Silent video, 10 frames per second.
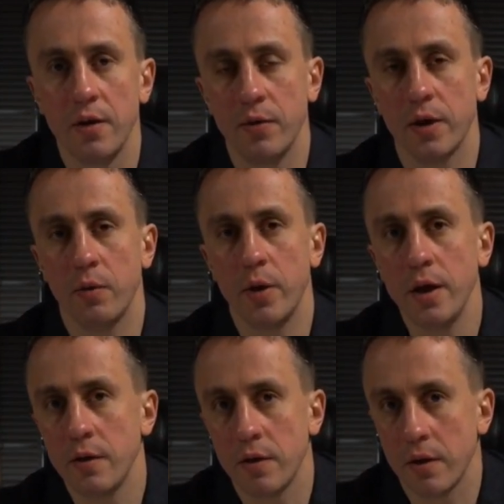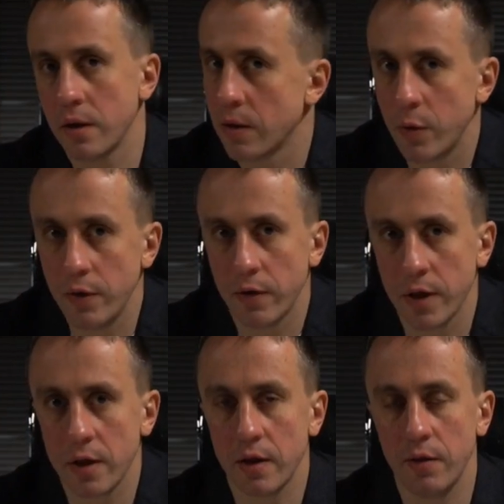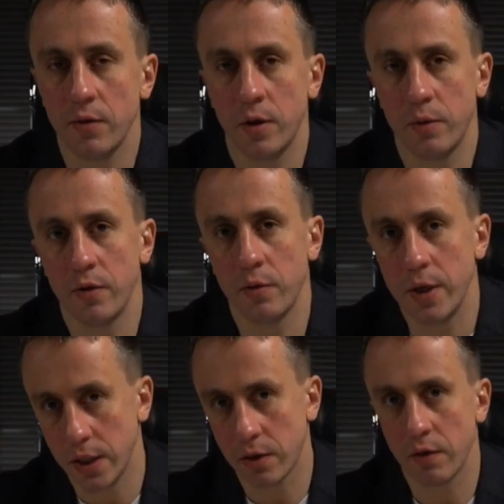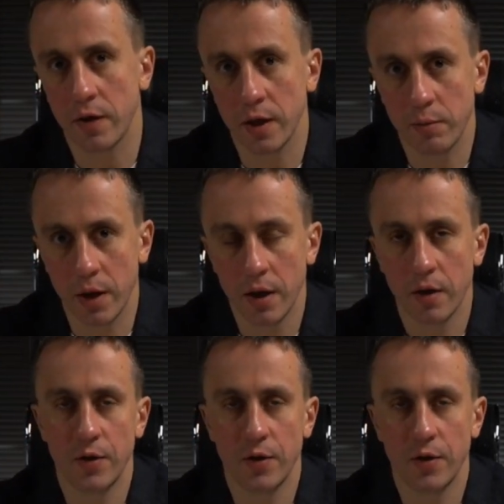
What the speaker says: If you can wait for this. If you don't want to wait, contact me.